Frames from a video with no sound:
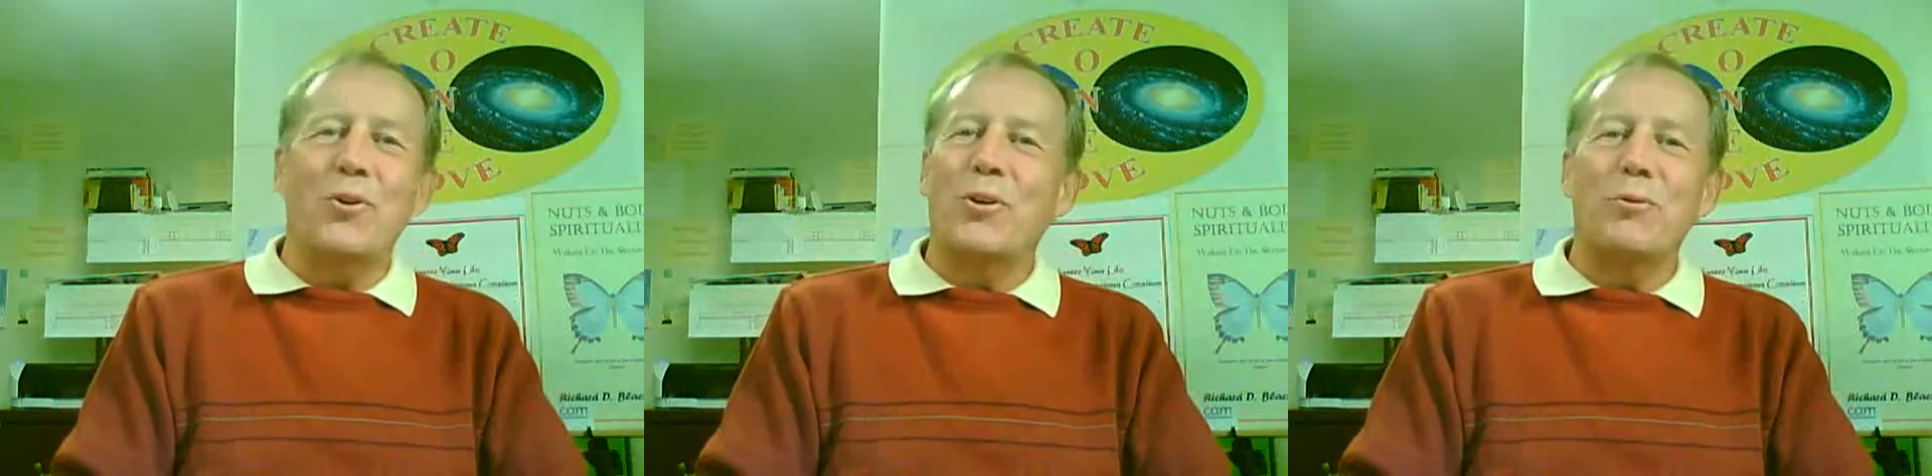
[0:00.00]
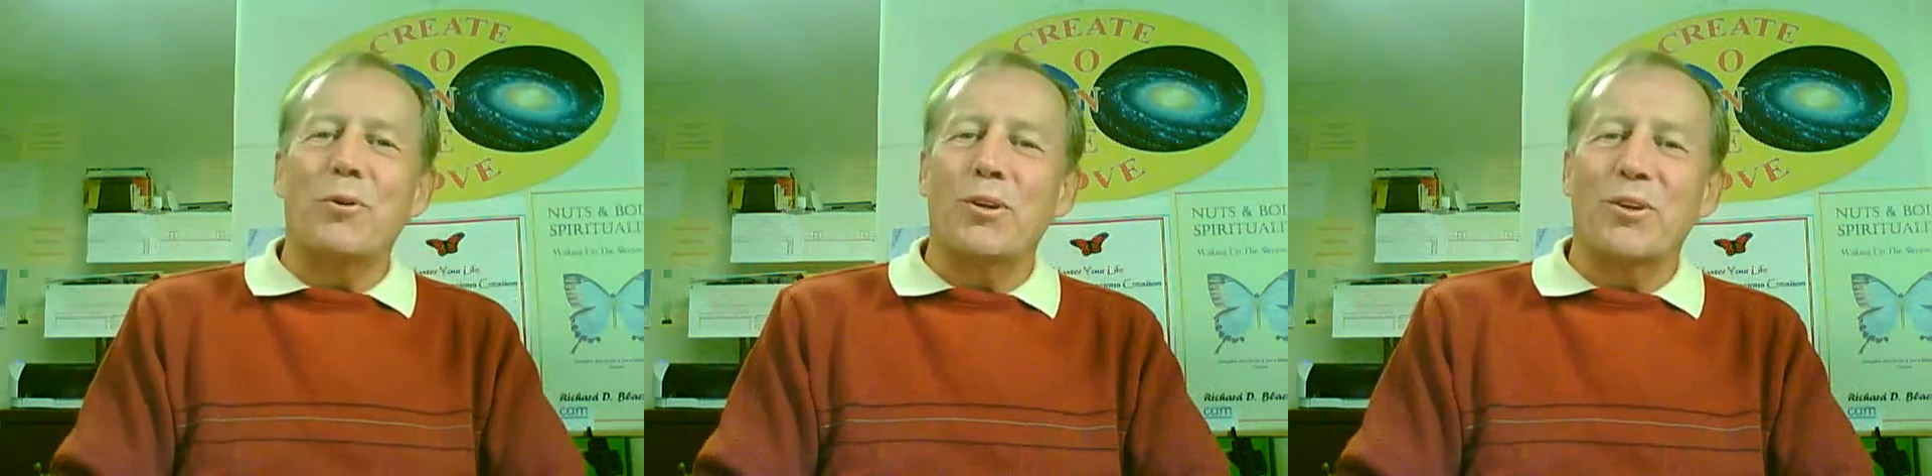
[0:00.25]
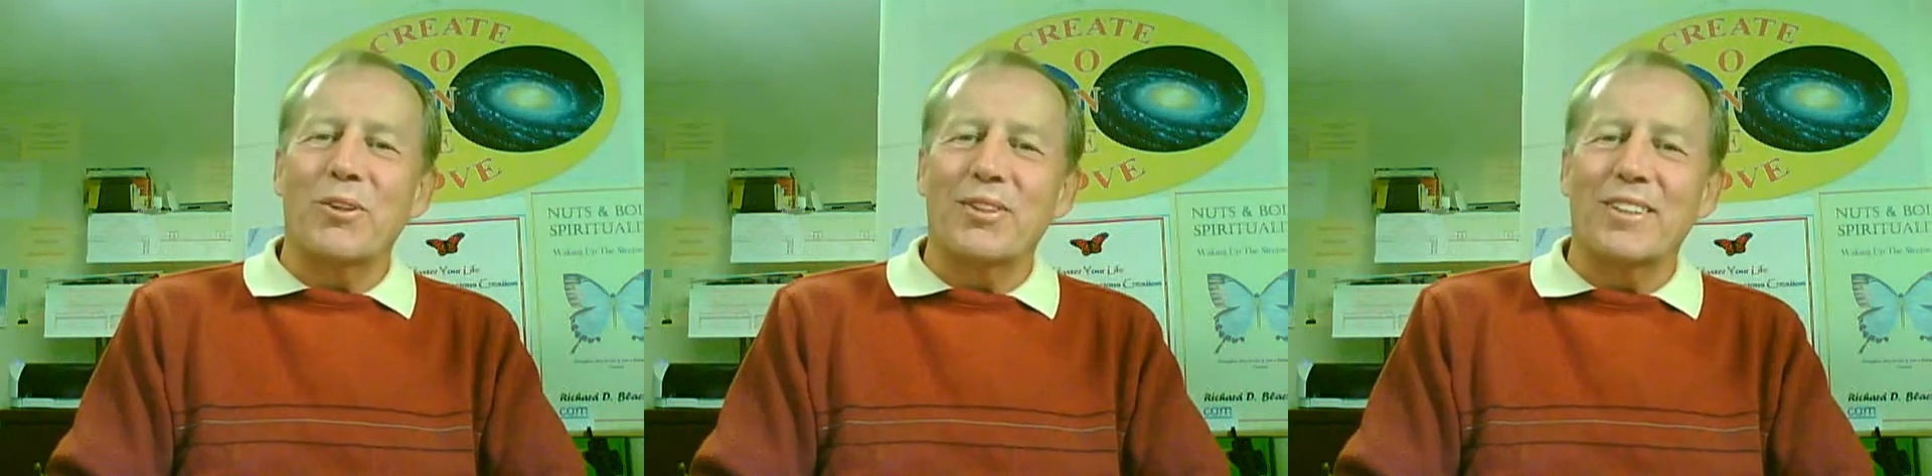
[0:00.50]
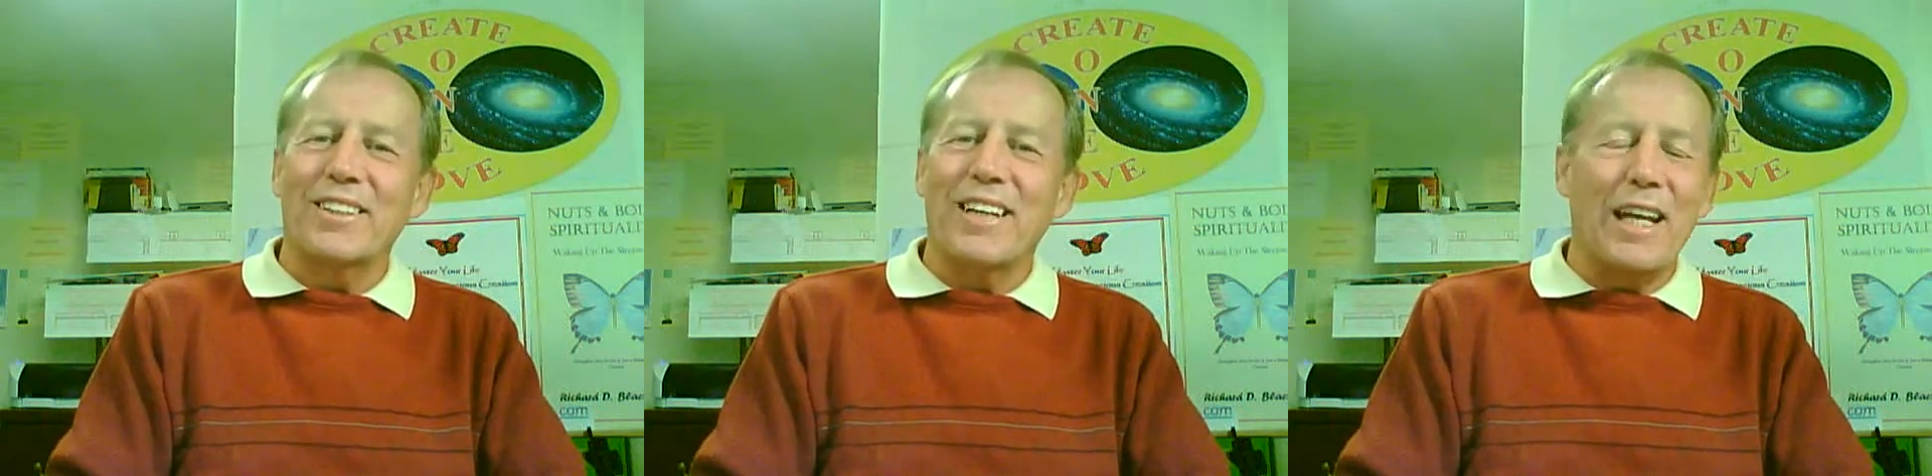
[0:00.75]
your world.
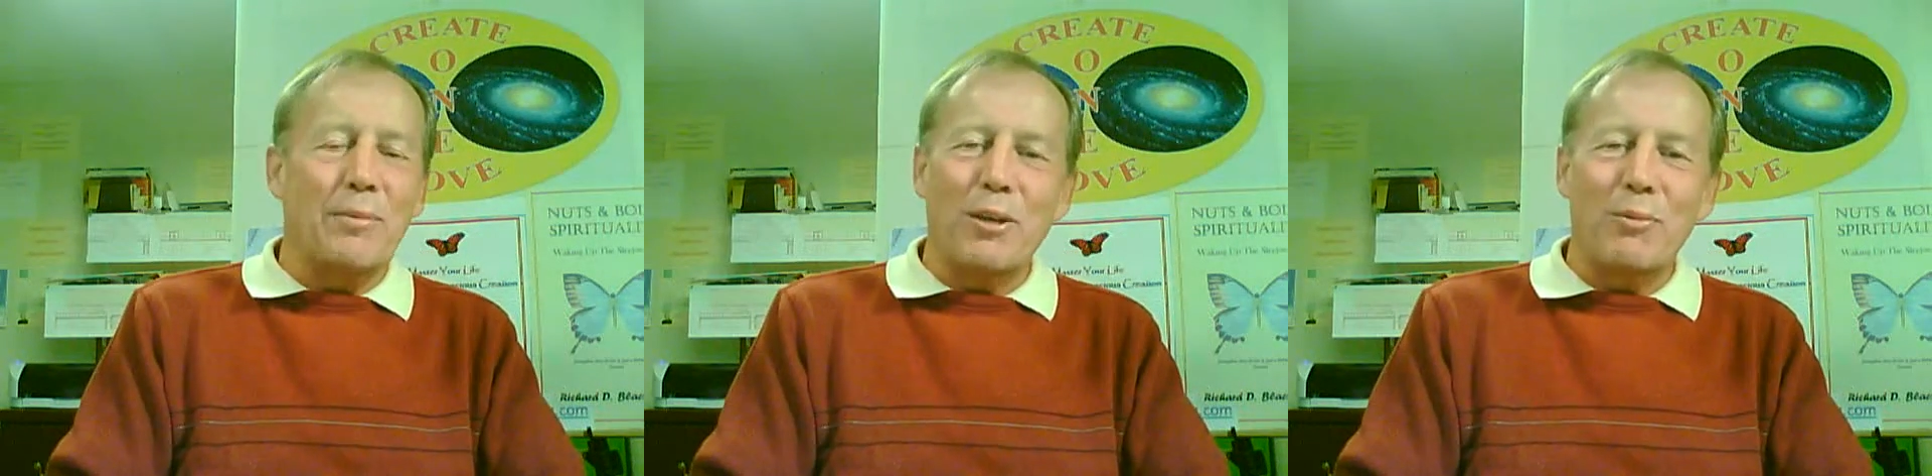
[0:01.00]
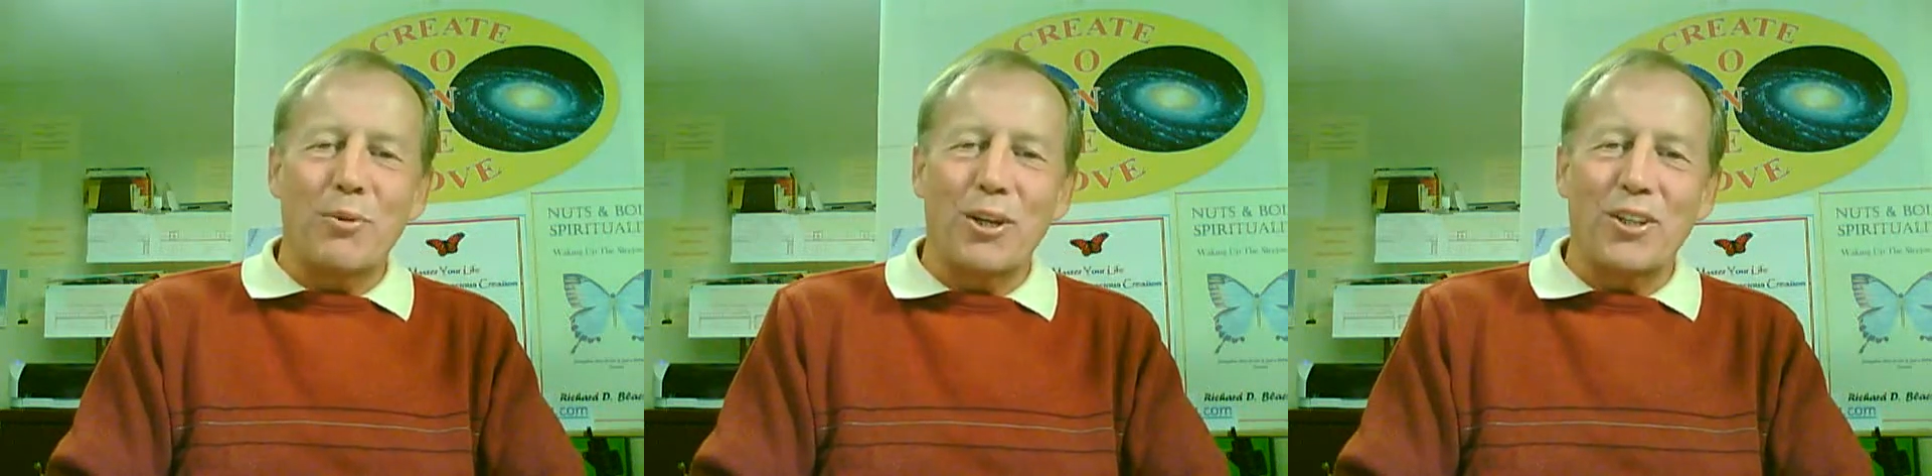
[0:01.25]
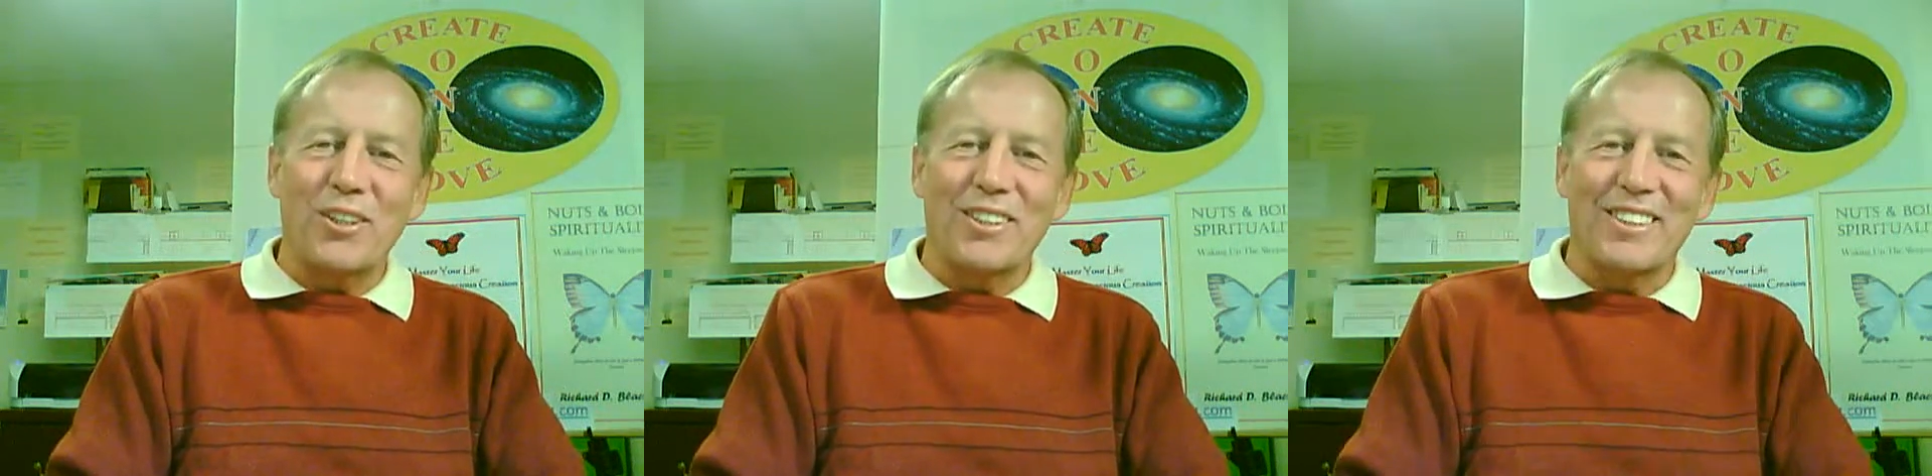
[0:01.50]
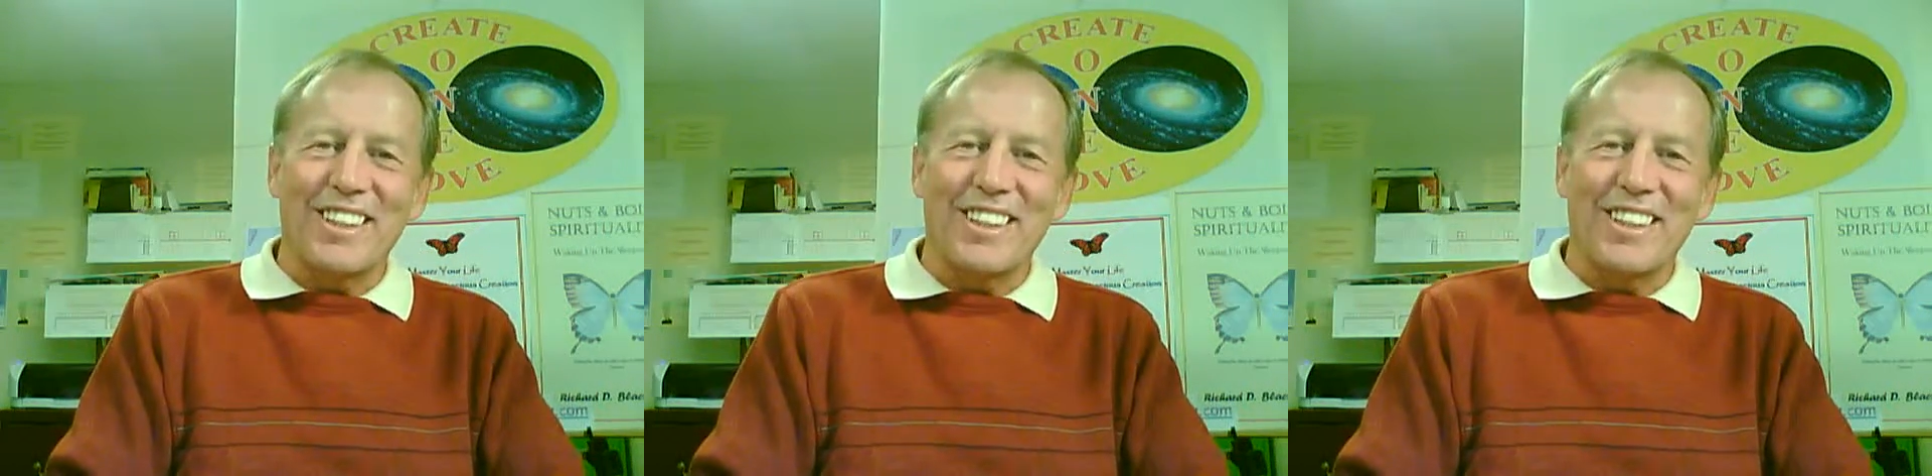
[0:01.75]
Amen, brother.